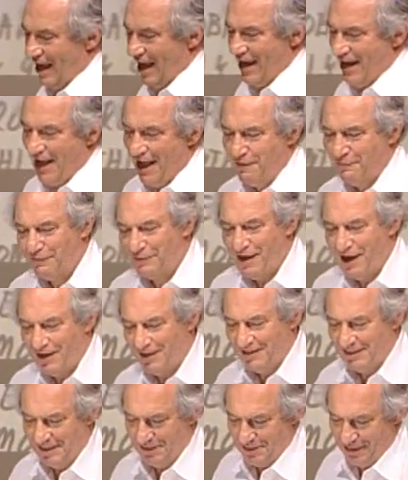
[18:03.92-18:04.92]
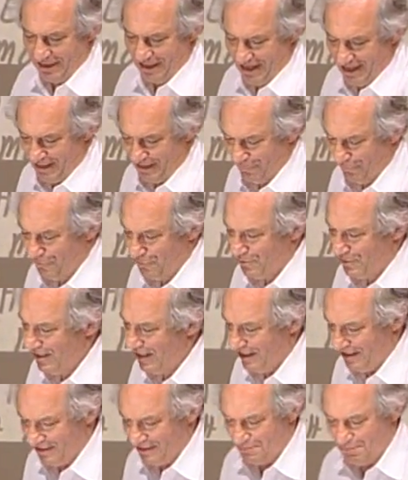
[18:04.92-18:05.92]
I have ducked in the last few
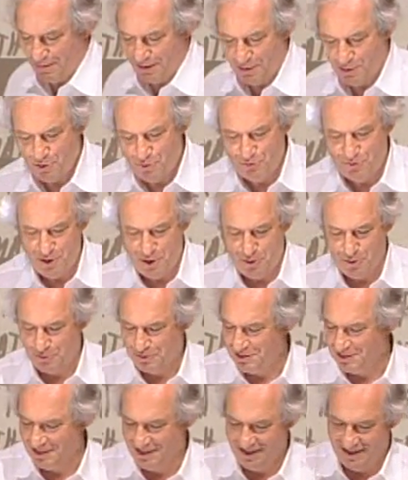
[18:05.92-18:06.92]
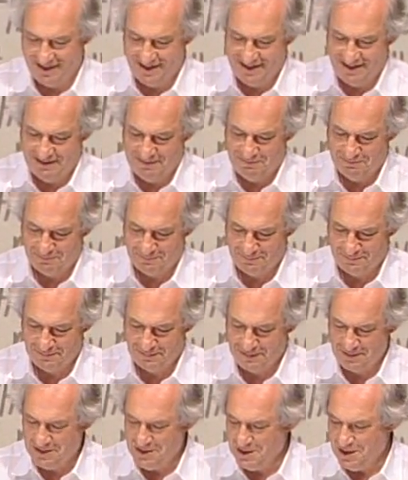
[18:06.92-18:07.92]
years, but who knows? Um,
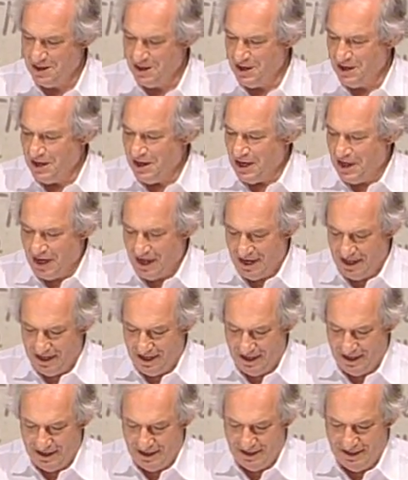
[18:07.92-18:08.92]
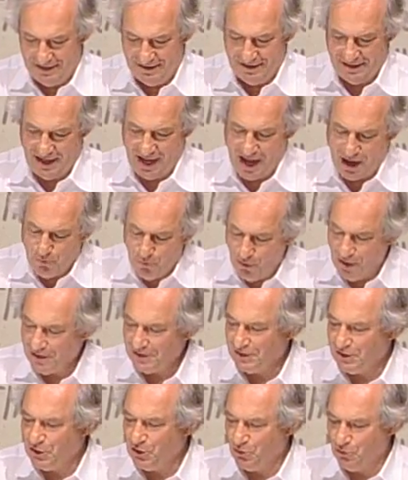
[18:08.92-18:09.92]
uh, I
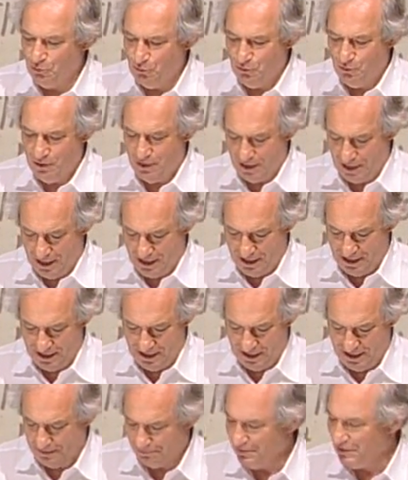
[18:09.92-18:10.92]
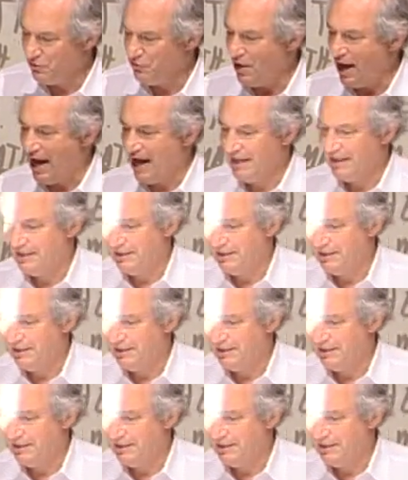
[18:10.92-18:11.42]
want to uh, abstract